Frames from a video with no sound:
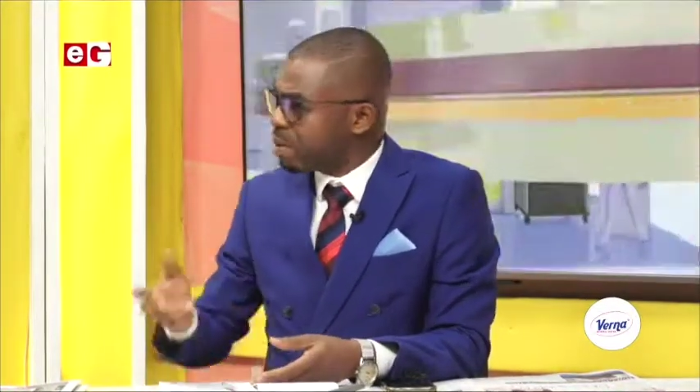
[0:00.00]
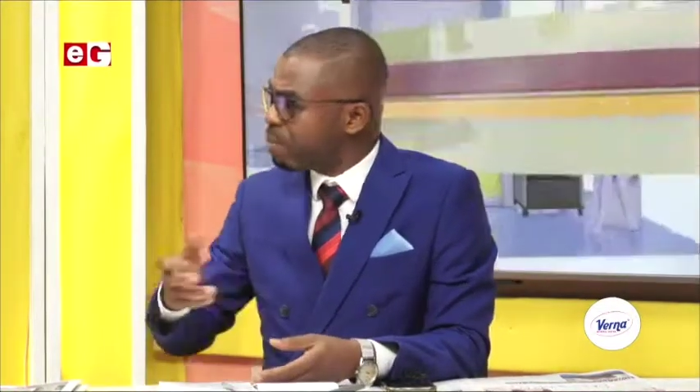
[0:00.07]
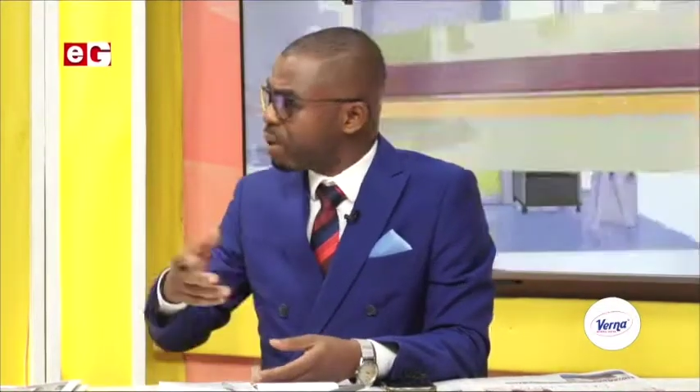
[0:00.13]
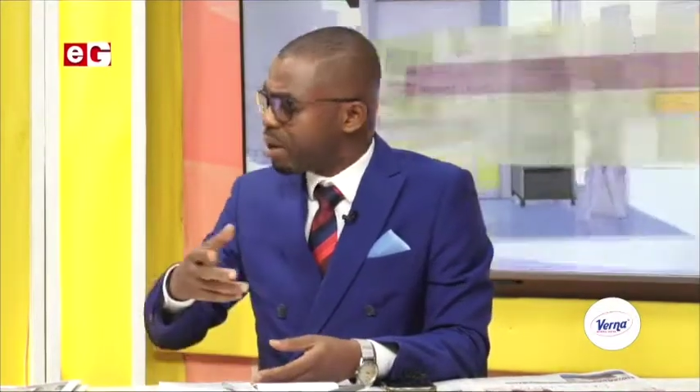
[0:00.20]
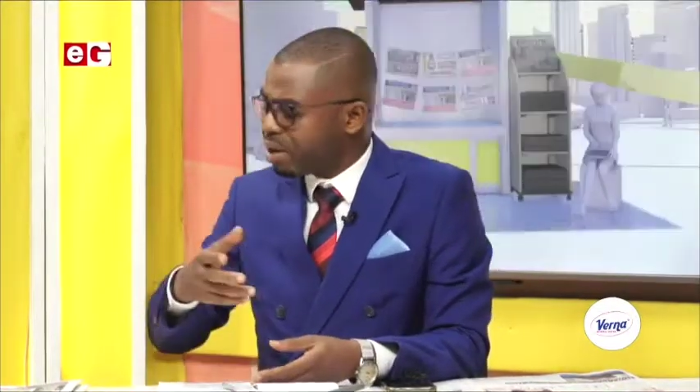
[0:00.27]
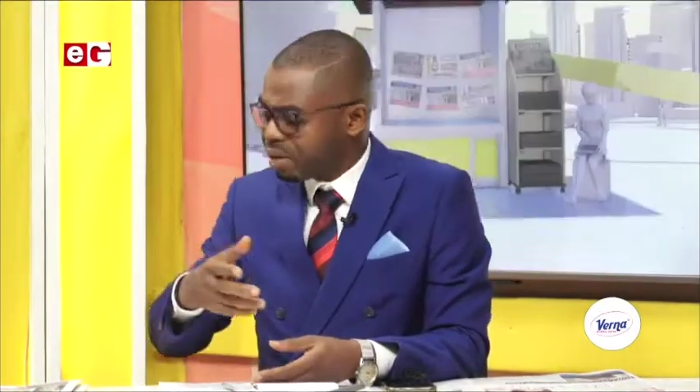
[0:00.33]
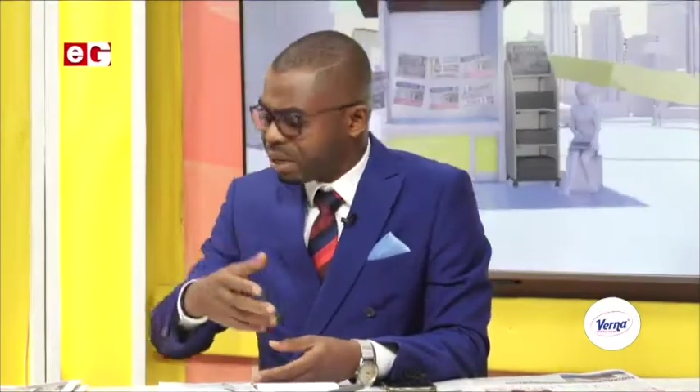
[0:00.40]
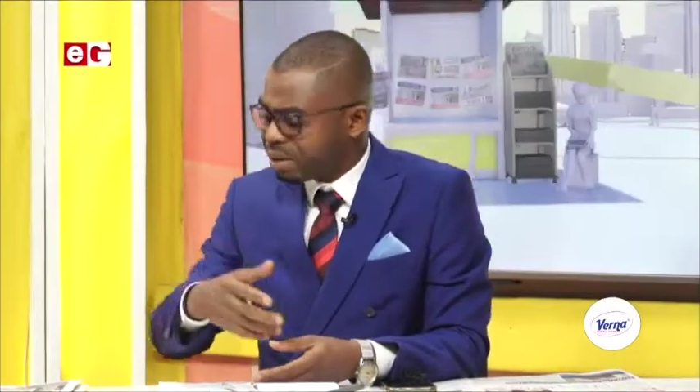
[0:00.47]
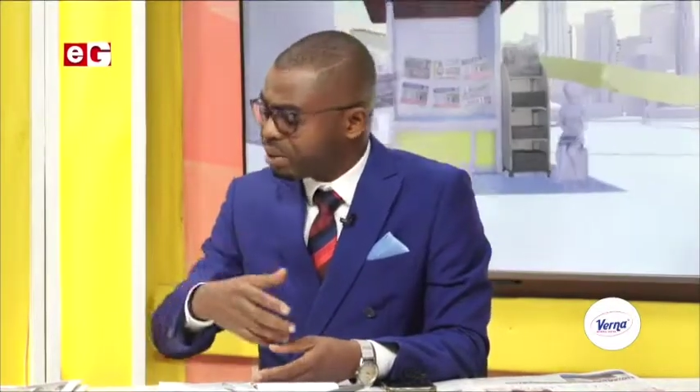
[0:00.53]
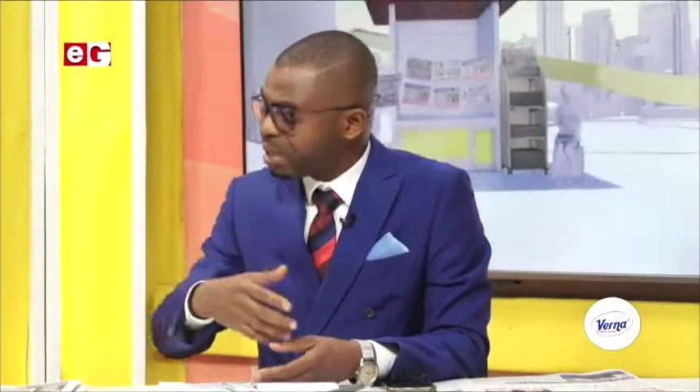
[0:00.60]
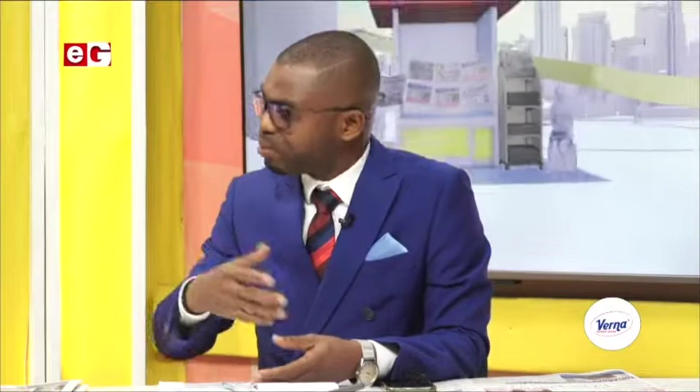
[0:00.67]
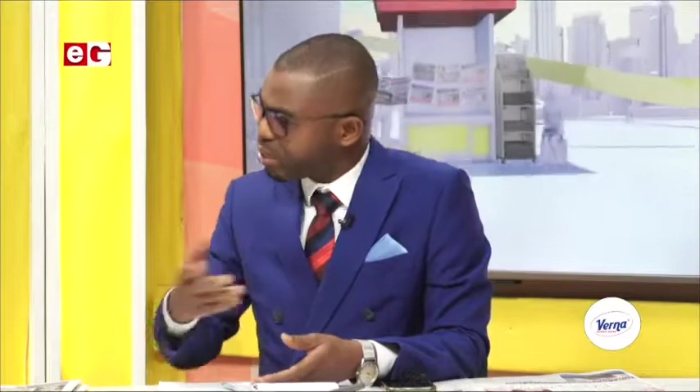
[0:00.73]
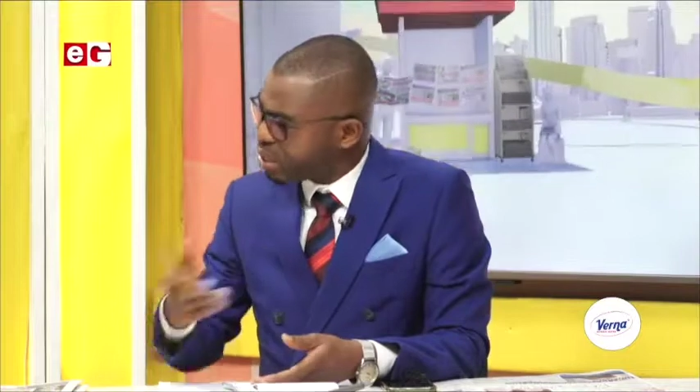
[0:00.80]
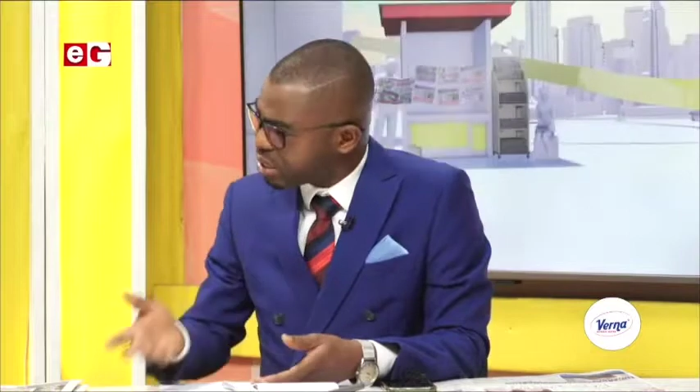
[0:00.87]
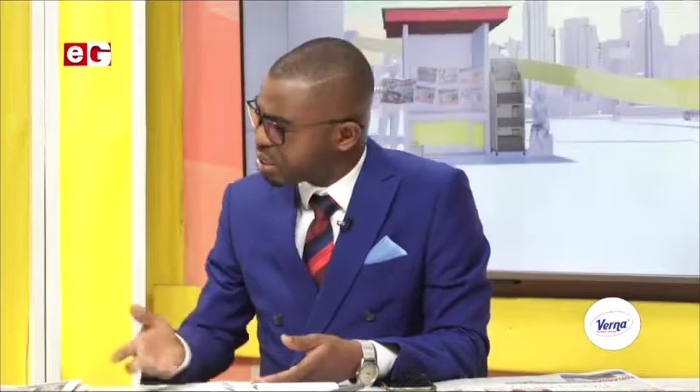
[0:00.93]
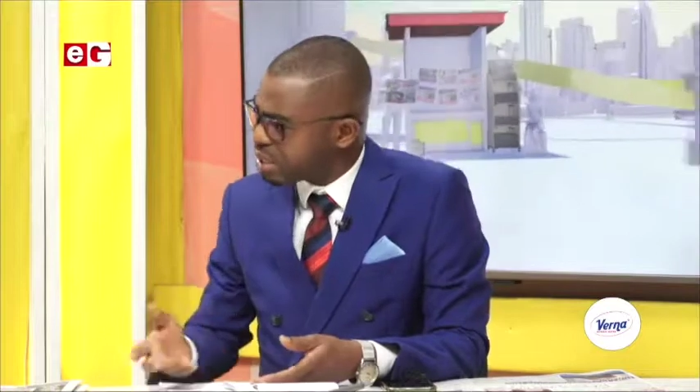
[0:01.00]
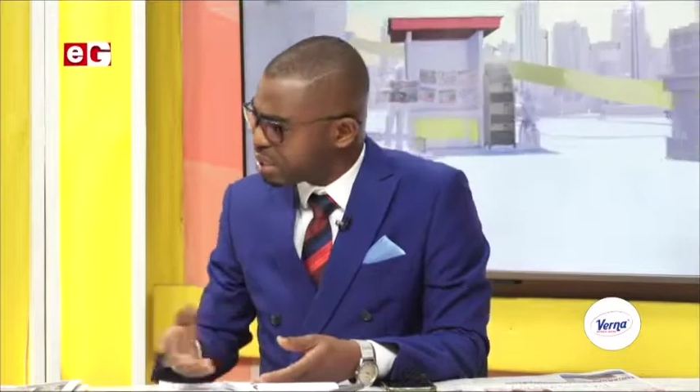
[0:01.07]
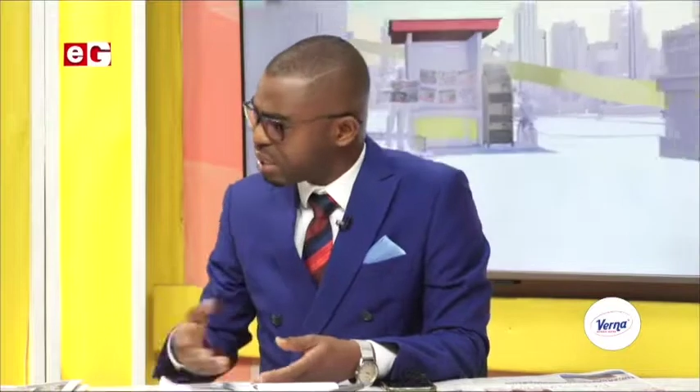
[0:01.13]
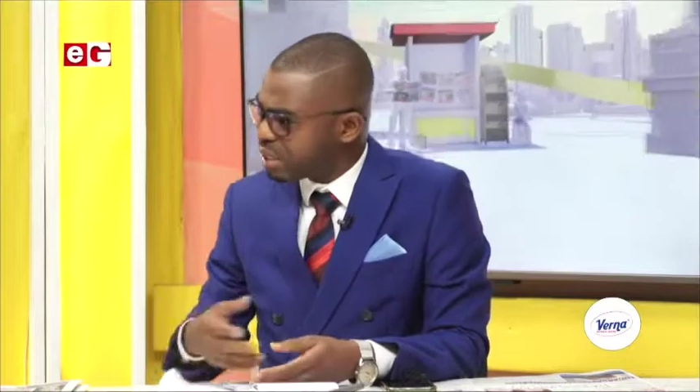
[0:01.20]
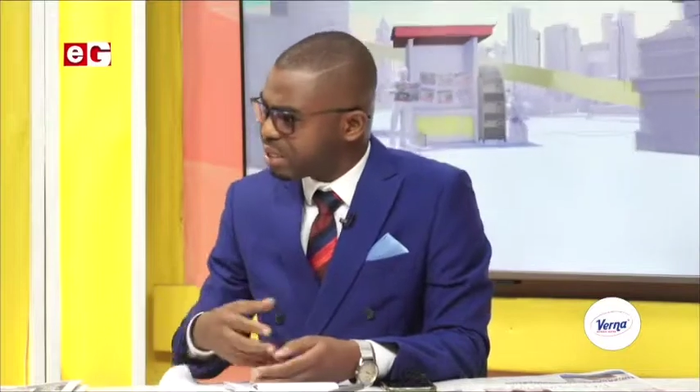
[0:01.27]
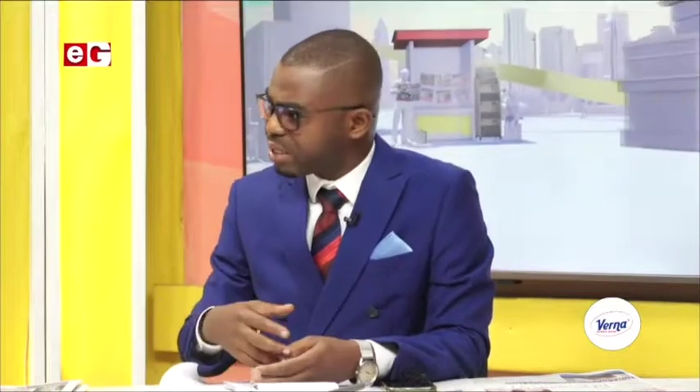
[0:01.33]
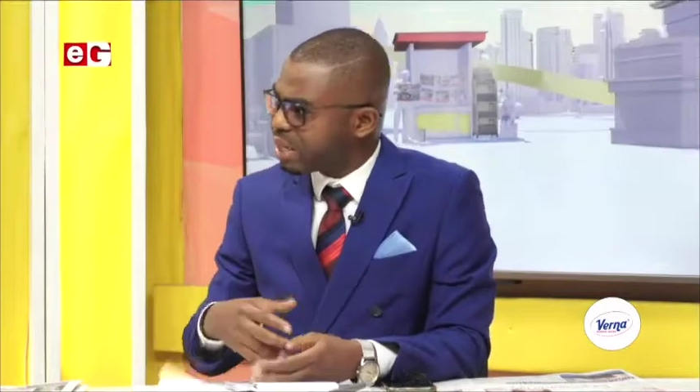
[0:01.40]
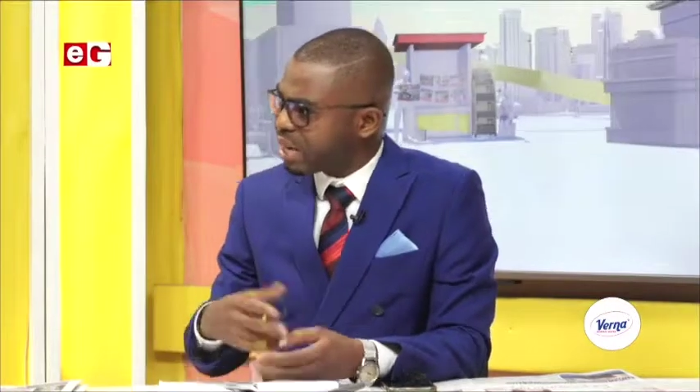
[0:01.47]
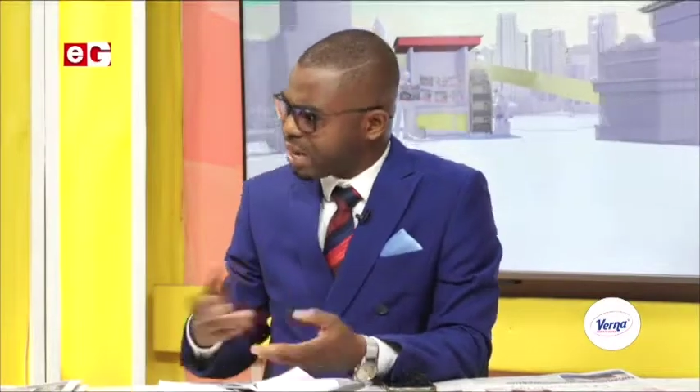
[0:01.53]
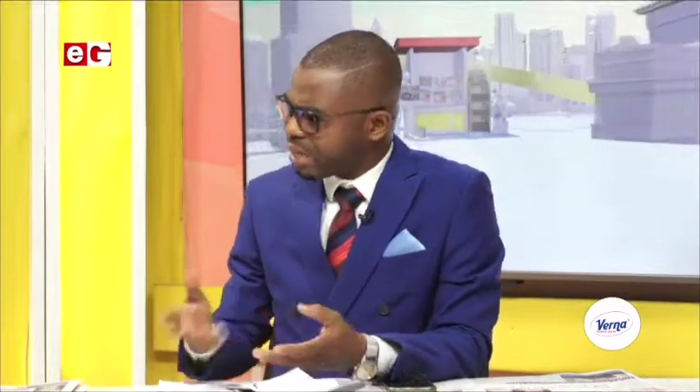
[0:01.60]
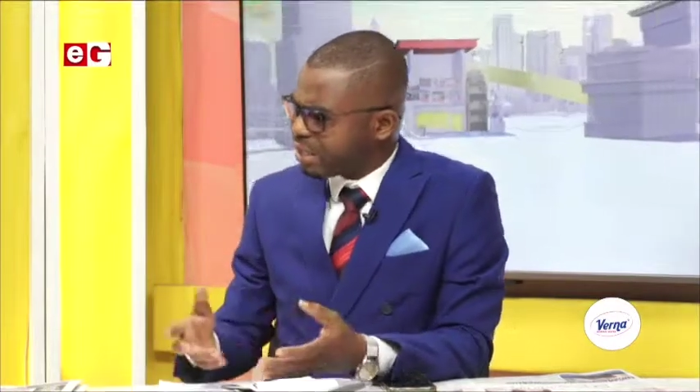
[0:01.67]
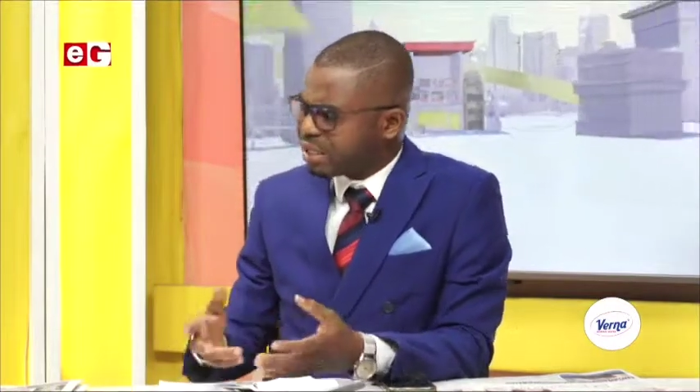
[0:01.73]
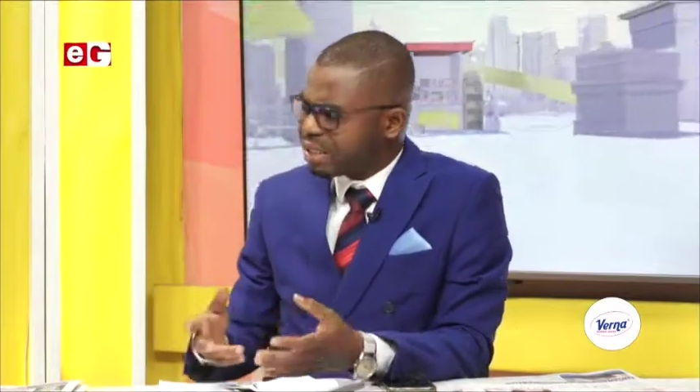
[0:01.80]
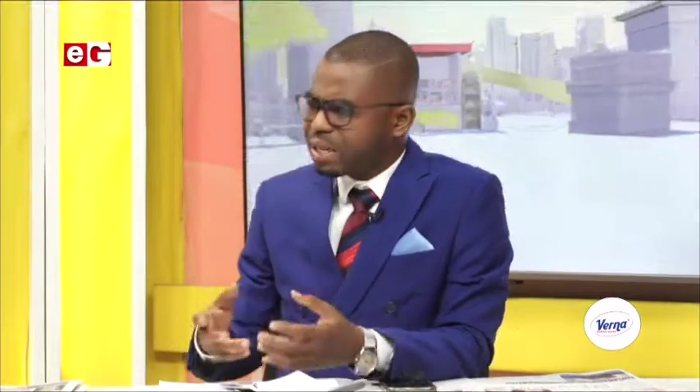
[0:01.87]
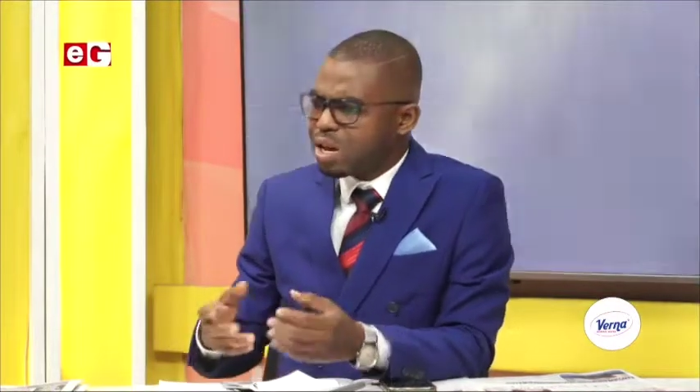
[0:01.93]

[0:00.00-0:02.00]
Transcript: the president, and